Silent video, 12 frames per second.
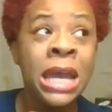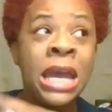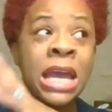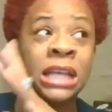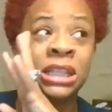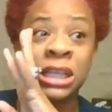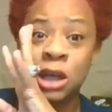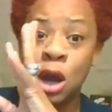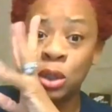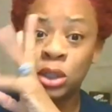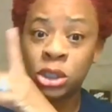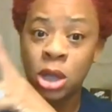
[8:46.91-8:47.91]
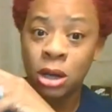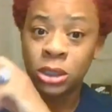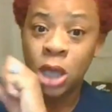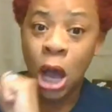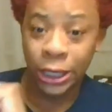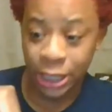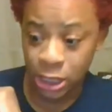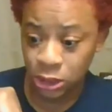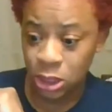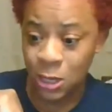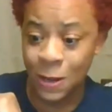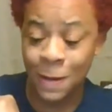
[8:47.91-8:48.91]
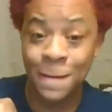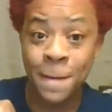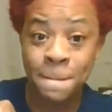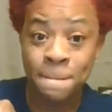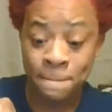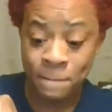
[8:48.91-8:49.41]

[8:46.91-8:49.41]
he's going to start talking to you